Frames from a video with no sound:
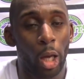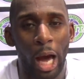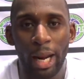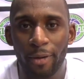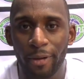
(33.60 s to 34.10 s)

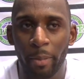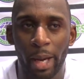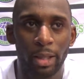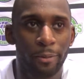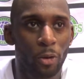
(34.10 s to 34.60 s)
I love it,
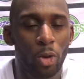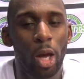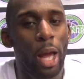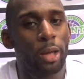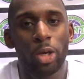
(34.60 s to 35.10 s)
man. If you
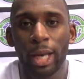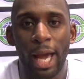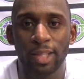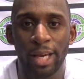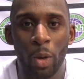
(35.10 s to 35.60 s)
can
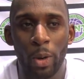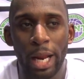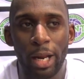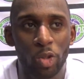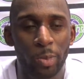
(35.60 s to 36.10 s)
ask anyone
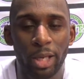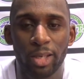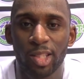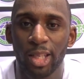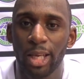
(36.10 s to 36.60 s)
that knows me in
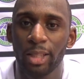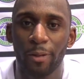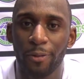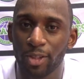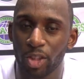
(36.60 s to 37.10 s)
this league,
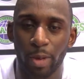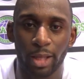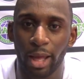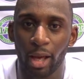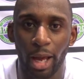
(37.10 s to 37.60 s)
defense is my
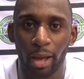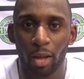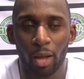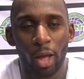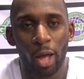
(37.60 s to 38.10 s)
thing. Like,
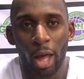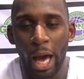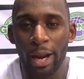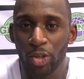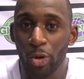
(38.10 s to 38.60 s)

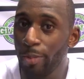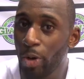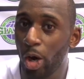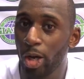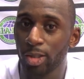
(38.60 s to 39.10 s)
and it's only
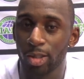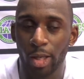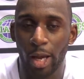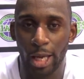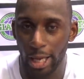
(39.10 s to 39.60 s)
because
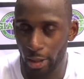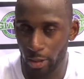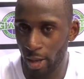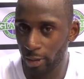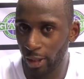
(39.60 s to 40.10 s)

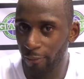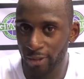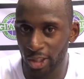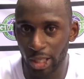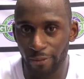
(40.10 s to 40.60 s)

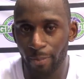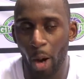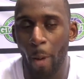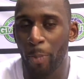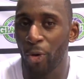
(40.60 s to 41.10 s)
defense is nothing
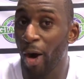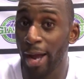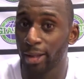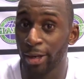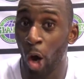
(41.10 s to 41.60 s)
but
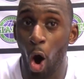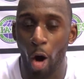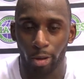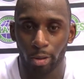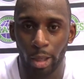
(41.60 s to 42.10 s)
pride and
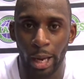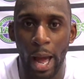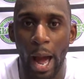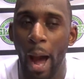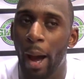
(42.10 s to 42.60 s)
heart. And
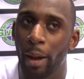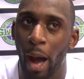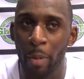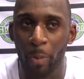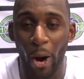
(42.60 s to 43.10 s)

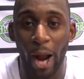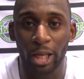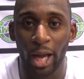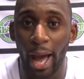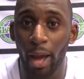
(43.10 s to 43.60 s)
I'm a
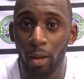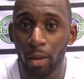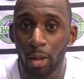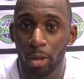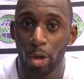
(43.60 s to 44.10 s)
proud guy.
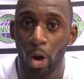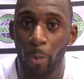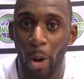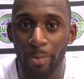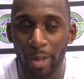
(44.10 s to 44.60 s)
You know,
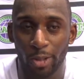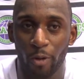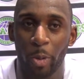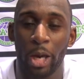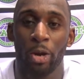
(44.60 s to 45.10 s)
I pride
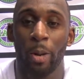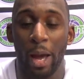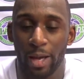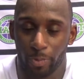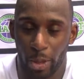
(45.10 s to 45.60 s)
myself being
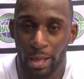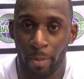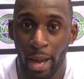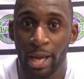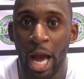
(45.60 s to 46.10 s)

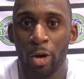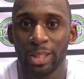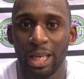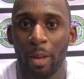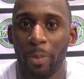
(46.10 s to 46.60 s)
the main guy on
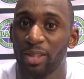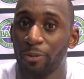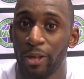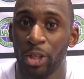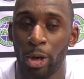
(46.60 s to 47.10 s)
the team, the best
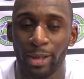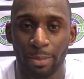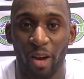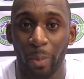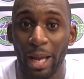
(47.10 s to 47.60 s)
defender on any
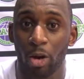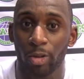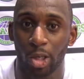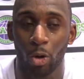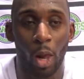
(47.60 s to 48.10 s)
team I've played on.
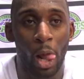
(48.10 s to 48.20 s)
So